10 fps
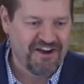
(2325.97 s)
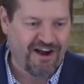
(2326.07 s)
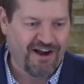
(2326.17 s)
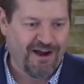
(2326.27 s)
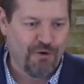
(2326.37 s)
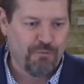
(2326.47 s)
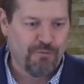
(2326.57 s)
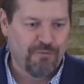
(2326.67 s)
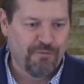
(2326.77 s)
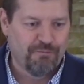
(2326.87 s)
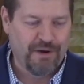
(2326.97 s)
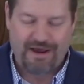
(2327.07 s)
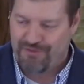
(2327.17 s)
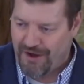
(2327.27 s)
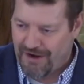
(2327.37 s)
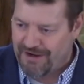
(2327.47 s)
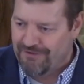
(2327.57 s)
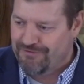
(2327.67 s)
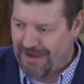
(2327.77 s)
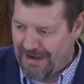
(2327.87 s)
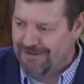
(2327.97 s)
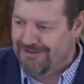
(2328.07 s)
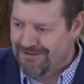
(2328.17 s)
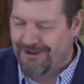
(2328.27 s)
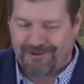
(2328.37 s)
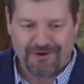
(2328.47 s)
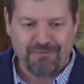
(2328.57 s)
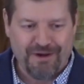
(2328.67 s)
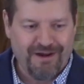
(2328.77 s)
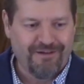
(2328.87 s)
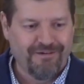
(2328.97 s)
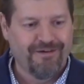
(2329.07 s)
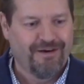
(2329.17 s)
Uh, but I thought I contained it a little bit.